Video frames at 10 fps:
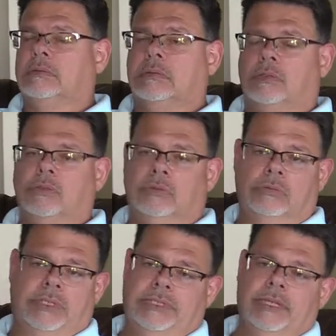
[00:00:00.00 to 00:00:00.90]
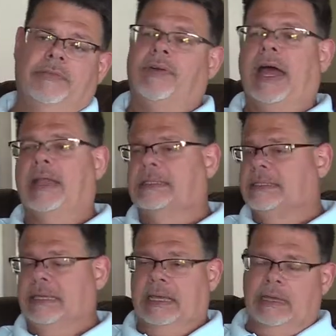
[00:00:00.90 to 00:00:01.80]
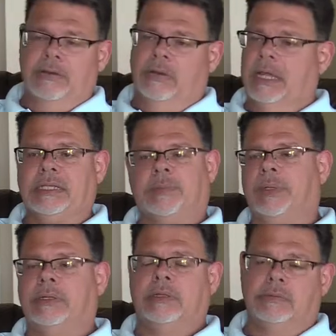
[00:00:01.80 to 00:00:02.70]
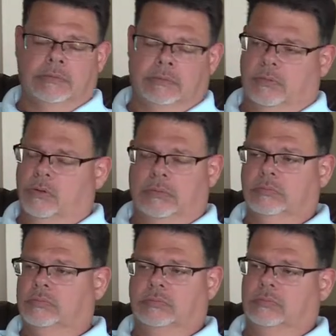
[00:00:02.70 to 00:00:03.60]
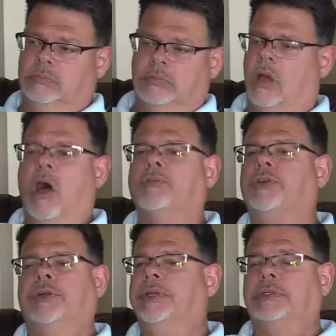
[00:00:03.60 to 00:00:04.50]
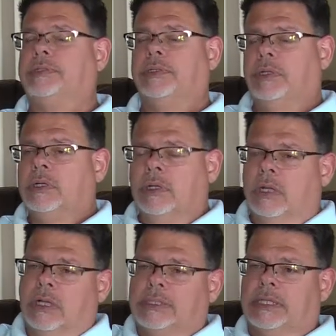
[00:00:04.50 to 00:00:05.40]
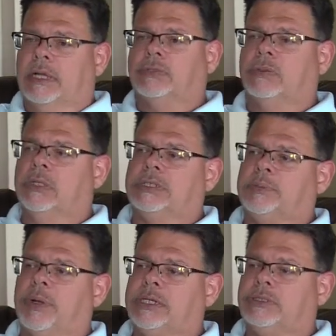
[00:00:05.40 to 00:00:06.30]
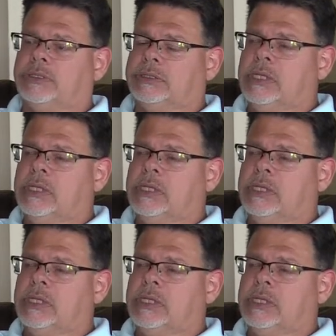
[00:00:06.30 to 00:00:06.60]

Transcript: who identified as gay or lesbian or alternate sexual expression